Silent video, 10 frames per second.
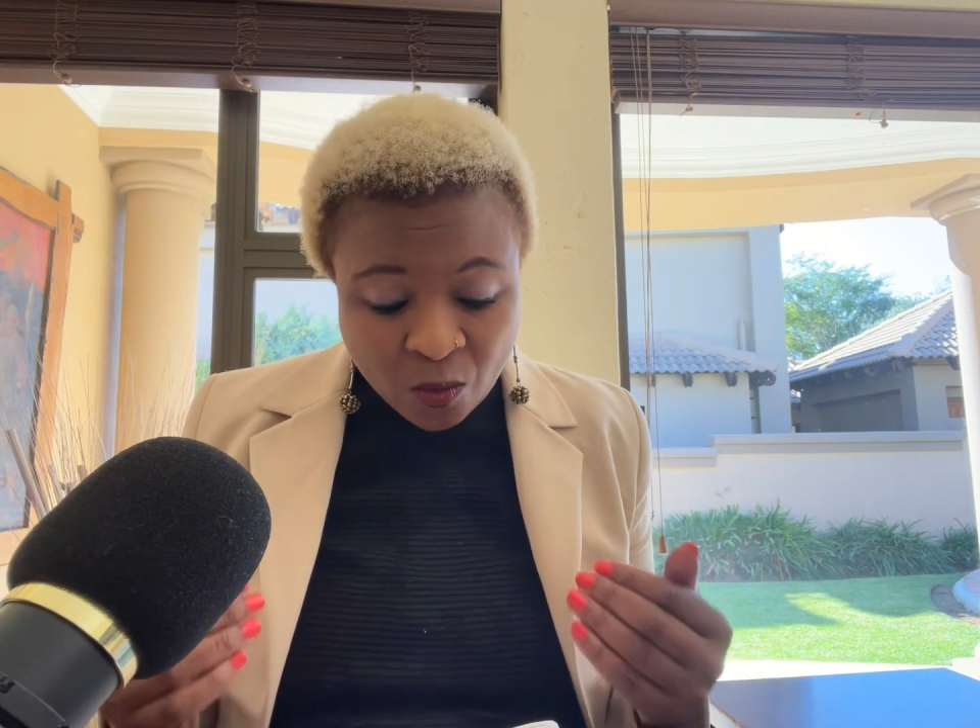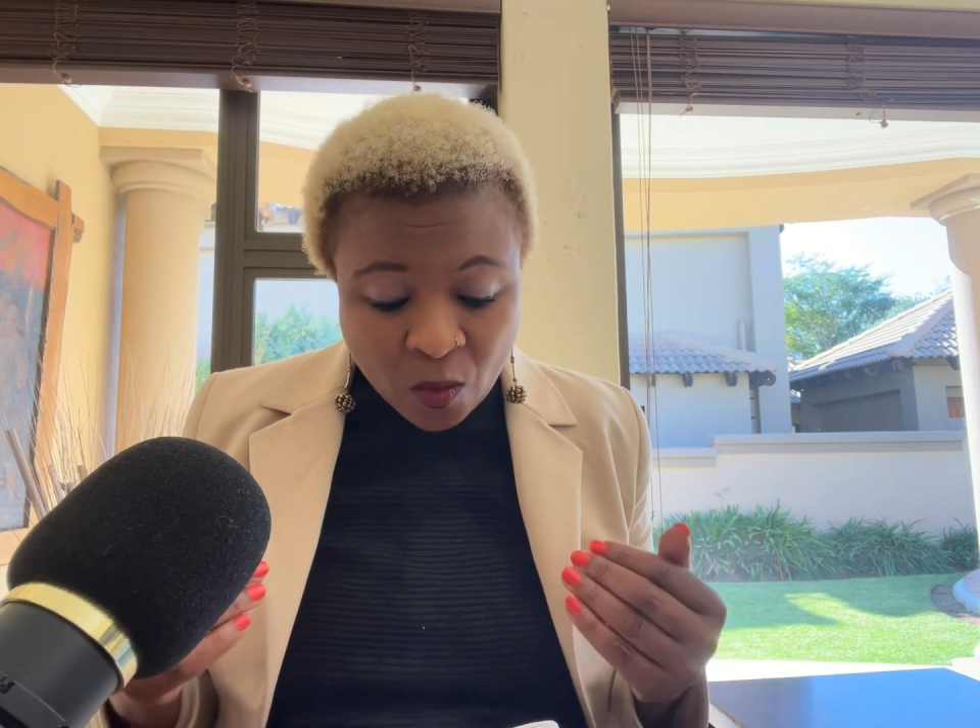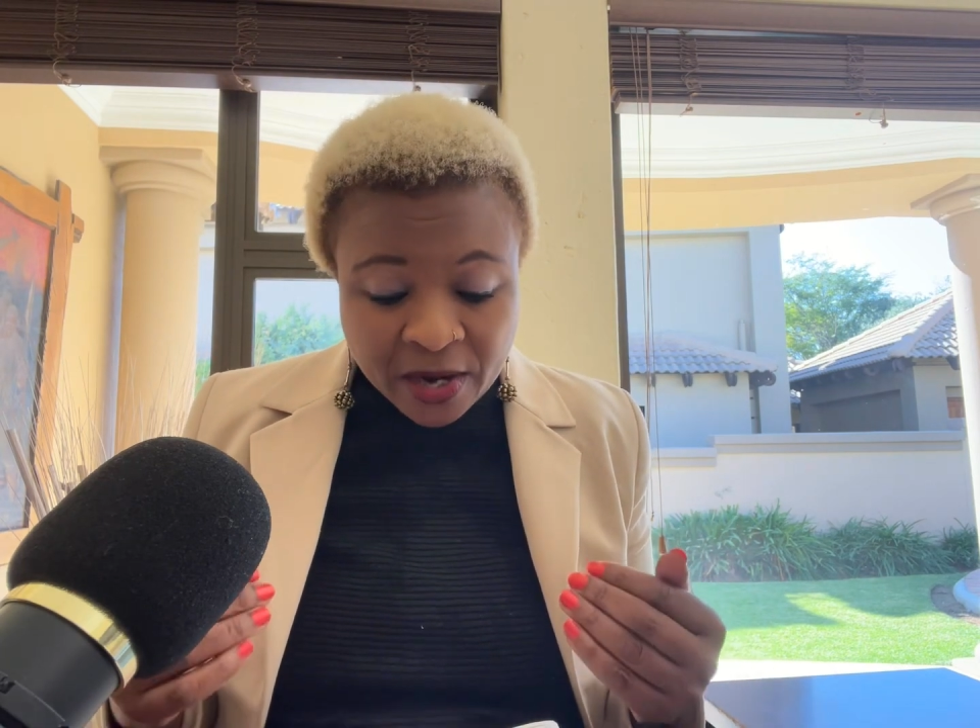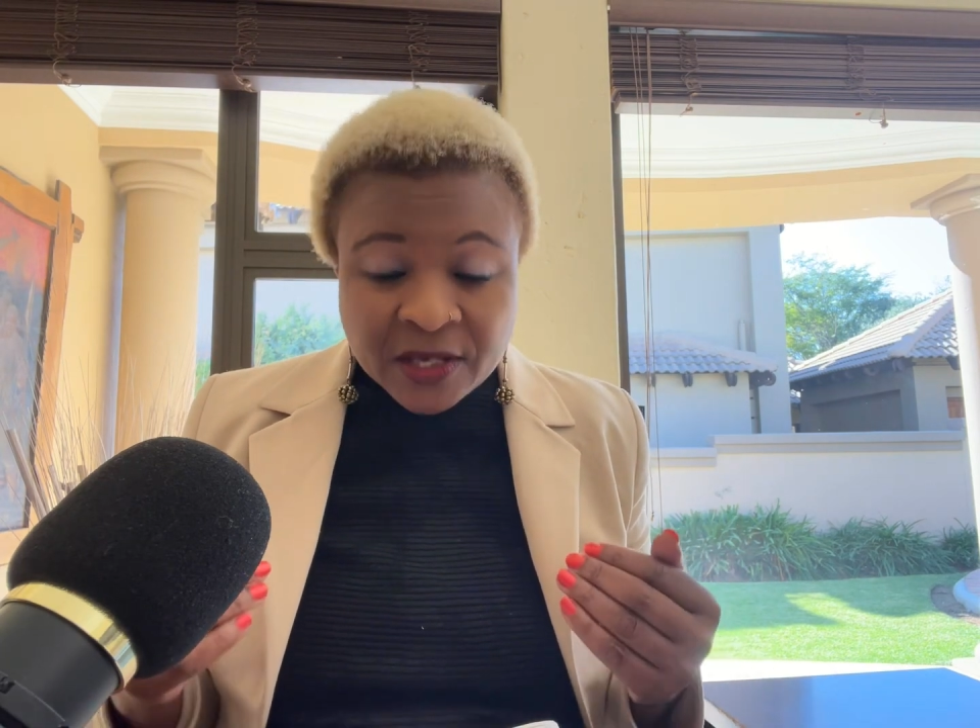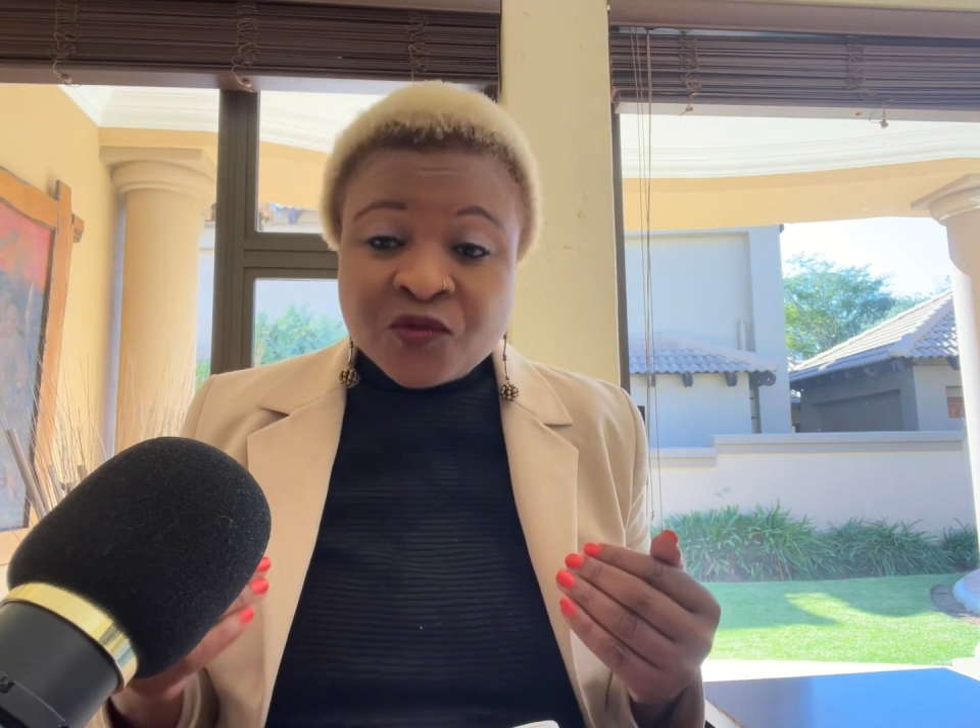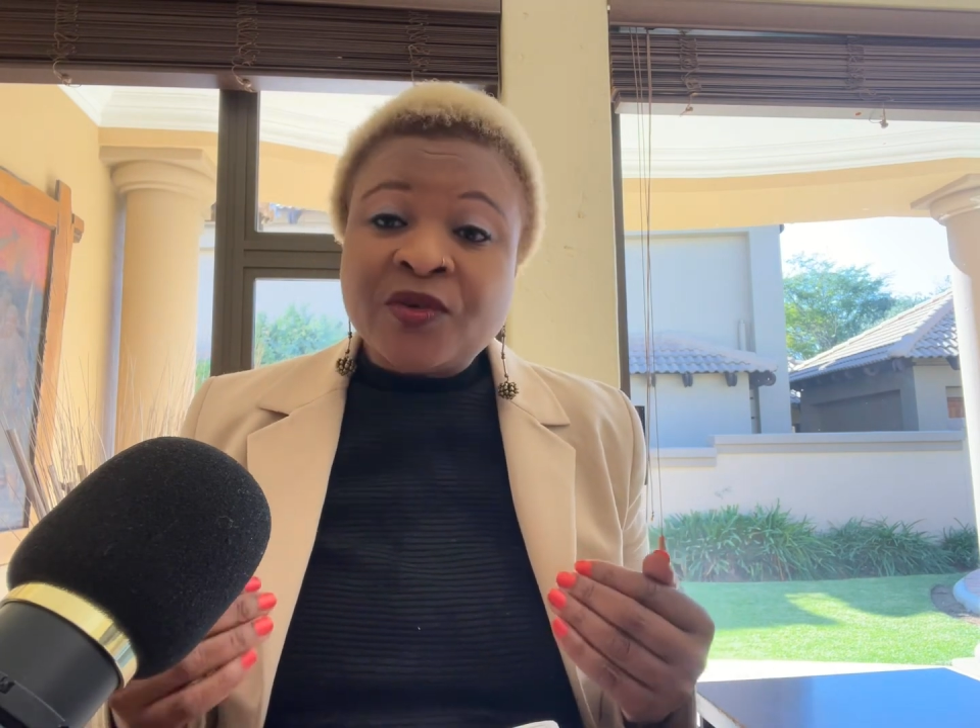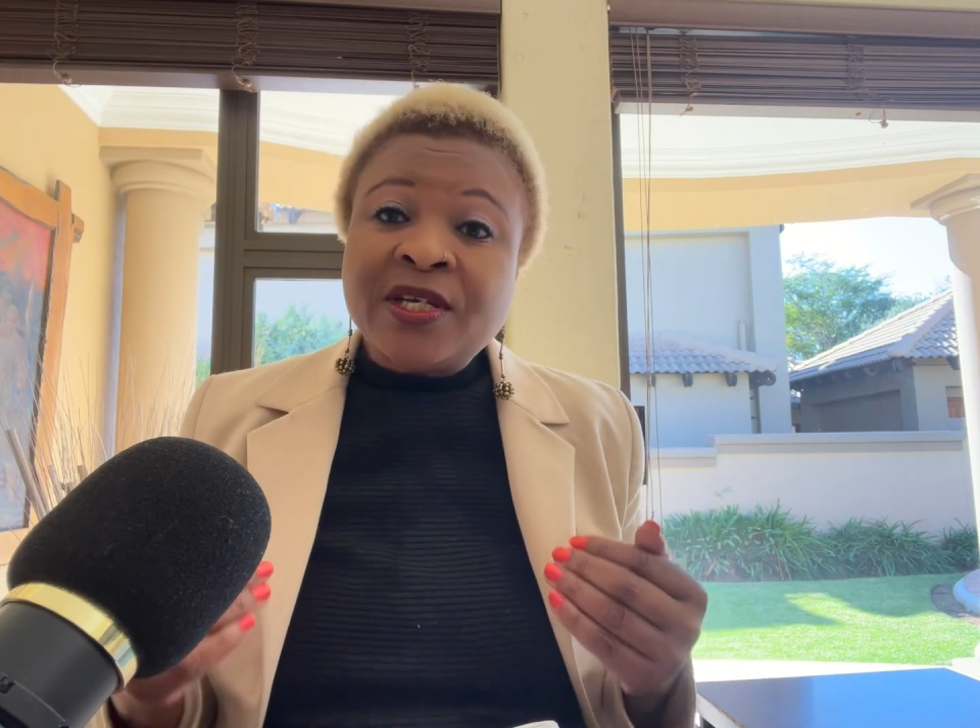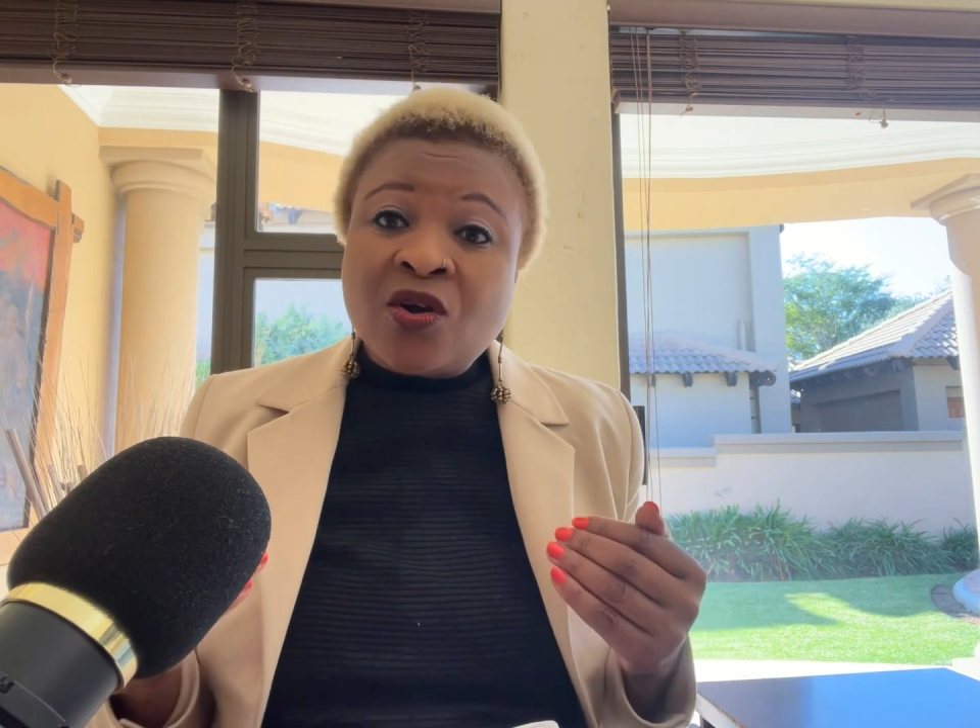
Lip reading: what is really